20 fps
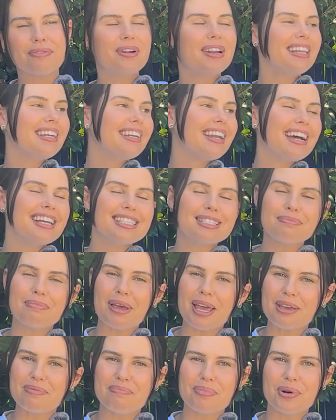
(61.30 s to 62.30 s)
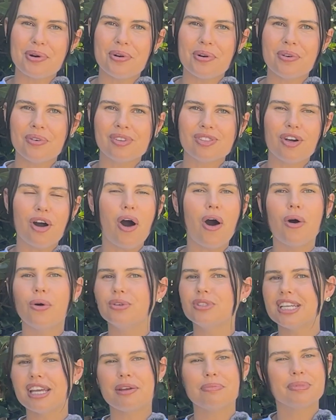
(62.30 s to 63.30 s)
really nice people. The whole
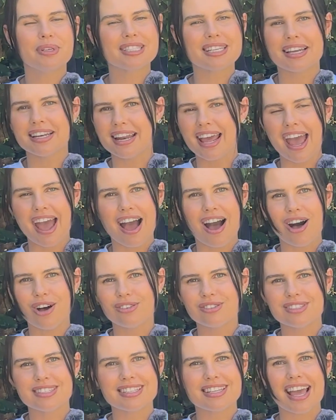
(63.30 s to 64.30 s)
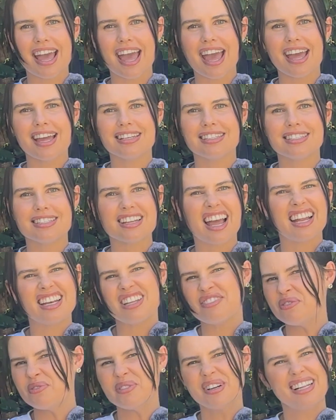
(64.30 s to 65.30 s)
team was in-house and I
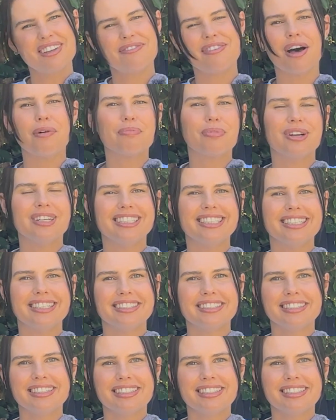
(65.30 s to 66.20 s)
never really felt pressured.